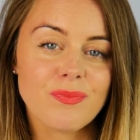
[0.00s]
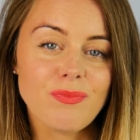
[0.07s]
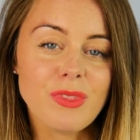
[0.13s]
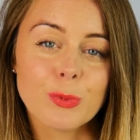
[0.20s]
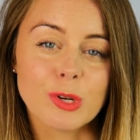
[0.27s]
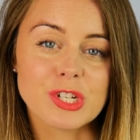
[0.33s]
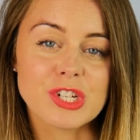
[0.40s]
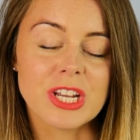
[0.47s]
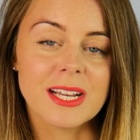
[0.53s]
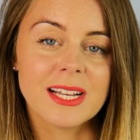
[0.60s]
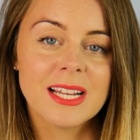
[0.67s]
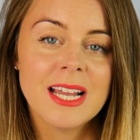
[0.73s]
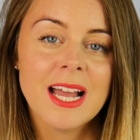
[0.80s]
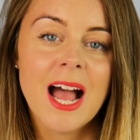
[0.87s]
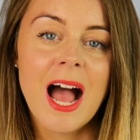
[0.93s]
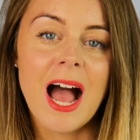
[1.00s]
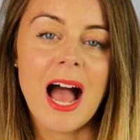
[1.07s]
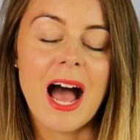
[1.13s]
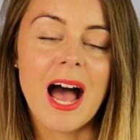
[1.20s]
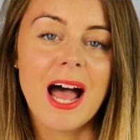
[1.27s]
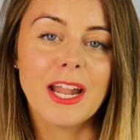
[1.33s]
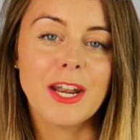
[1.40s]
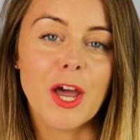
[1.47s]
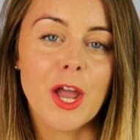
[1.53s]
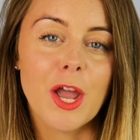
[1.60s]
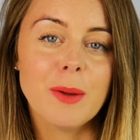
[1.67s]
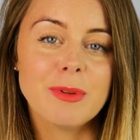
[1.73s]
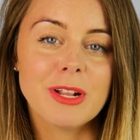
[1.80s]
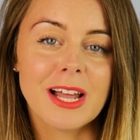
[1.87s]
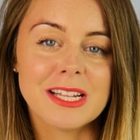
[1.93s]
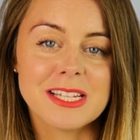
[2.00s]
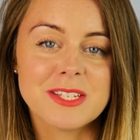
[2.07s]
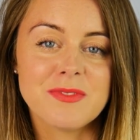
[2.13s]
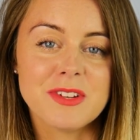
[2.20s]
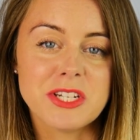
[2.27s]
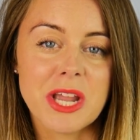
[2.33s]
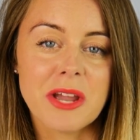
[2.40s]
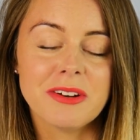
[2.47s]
For watching, and I hope you liked this video,